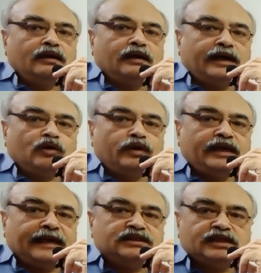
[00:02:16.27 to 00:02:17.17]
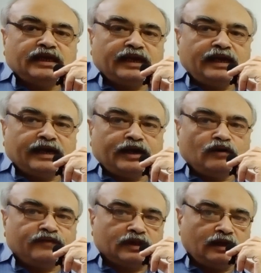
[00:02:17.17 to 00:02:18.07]
Are you in an engineering kind
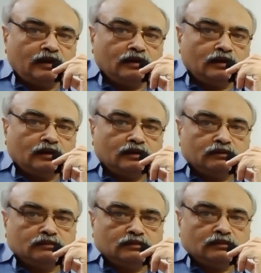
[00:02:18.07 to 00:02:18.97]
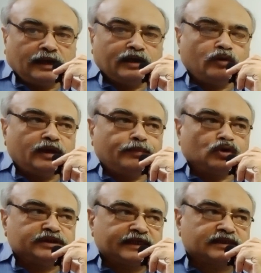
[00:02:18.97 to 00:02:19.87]
of a thing? Are you in a
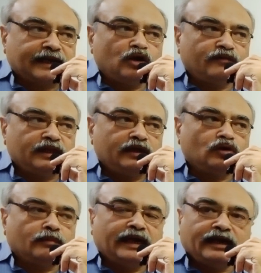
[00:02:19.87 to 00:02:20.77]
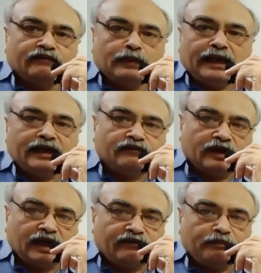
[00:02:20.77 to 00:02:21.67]
projects kind of a thing? You are building
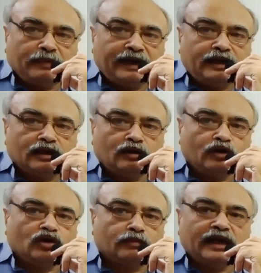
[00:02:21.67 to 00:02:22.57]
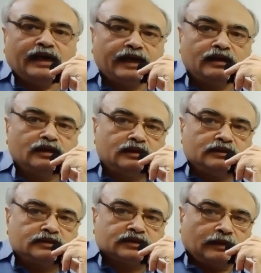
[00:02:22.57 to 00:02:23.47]
one equipment, or you are building
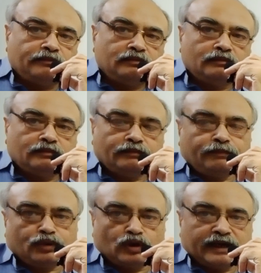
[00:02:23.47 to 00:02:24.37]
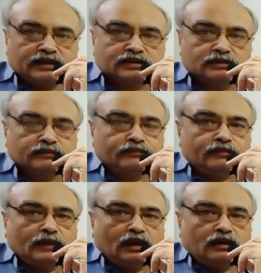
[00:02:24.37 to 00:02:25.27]
some products.
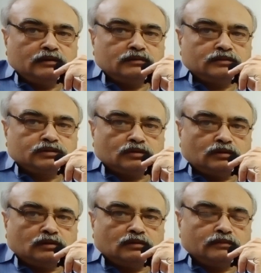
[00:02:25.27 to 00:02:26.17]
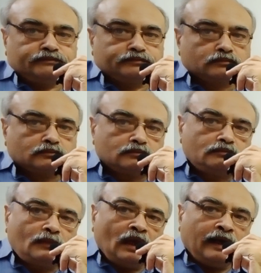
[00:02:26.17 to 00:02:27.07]
So
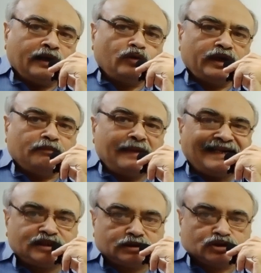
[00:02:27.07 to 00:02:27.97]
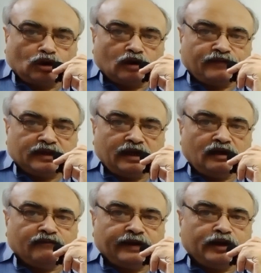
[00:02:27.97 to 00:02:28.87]
are you in a batch sort of a
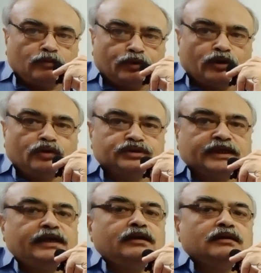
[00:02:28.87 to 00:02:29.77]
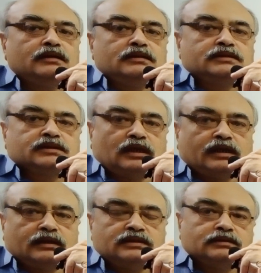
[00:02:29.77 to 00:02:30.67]
thing where you produce in
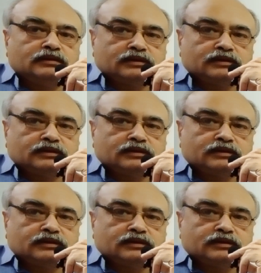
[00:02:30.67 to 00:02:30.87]
certain